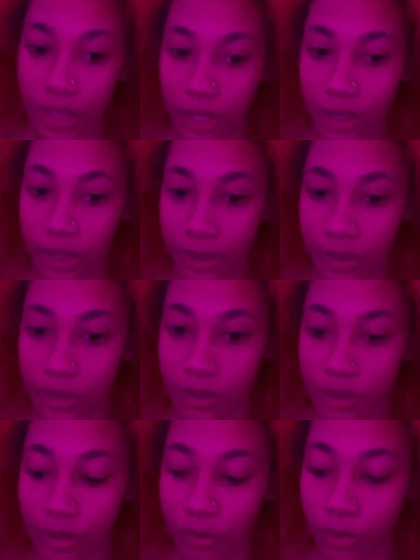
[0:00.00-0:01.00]

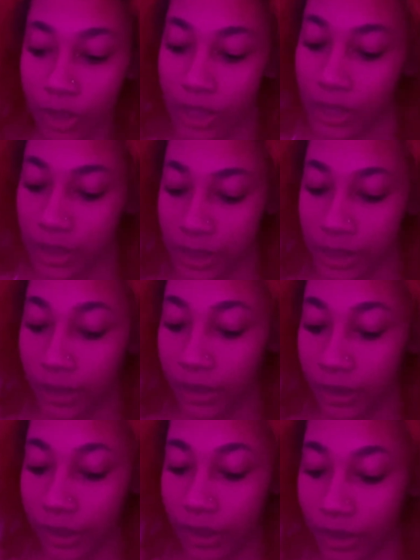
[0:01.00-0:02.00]
And we're gonna
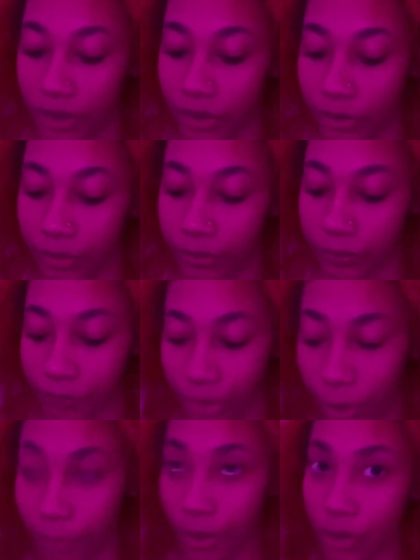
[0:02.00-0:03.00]
see if
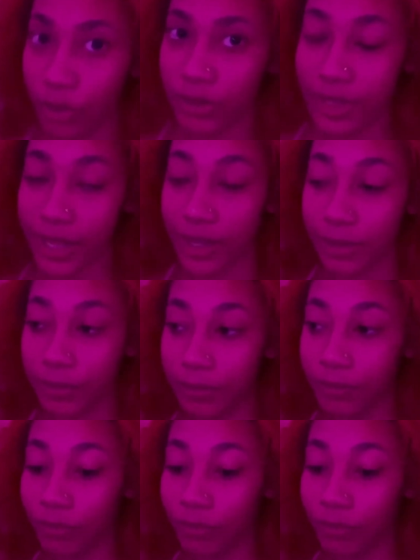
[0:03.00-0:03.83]
the prototype